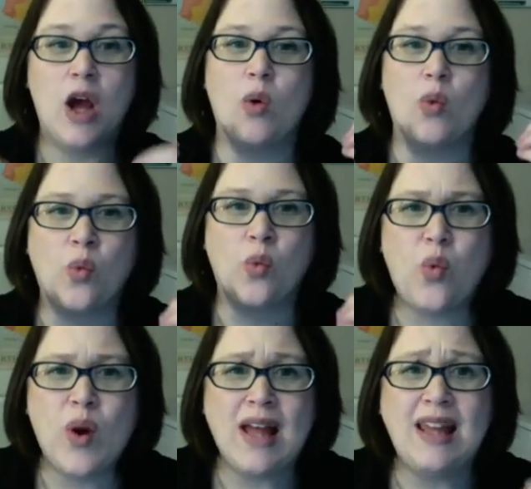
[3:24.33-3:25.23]

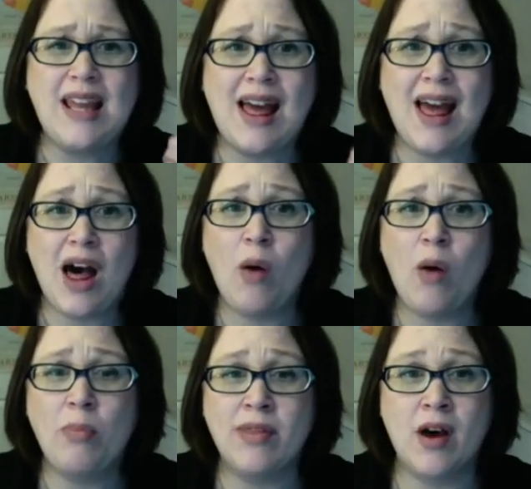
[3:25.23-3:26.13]
really help
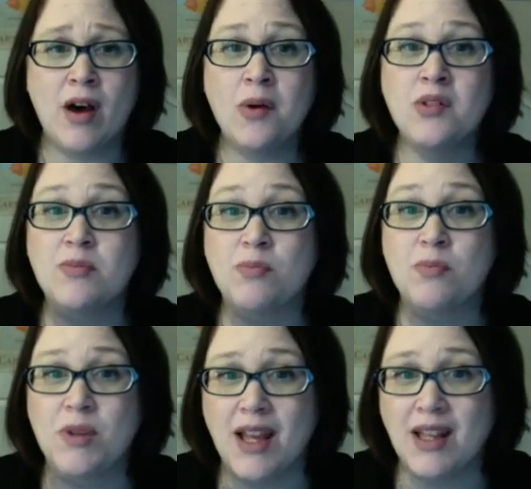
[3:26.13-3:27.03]
those
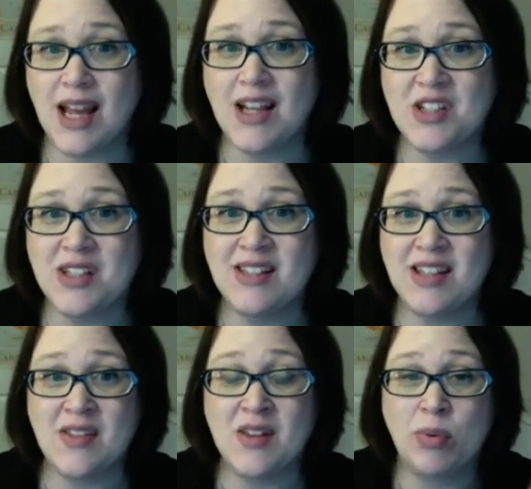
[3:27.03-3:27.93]
connections in
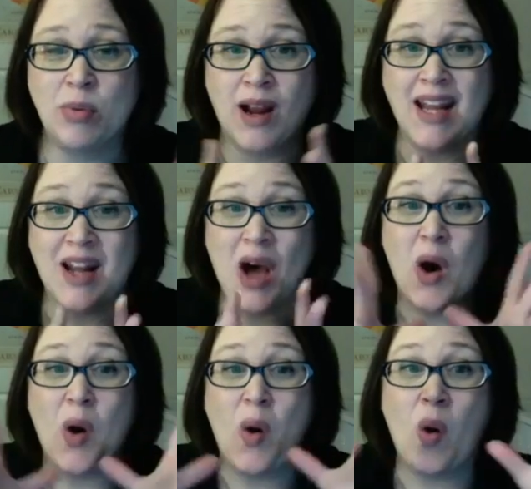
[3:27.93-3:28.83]
the brain
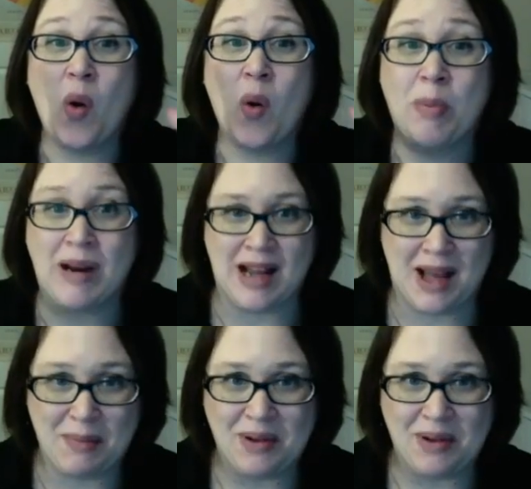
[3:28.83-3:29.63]
open up.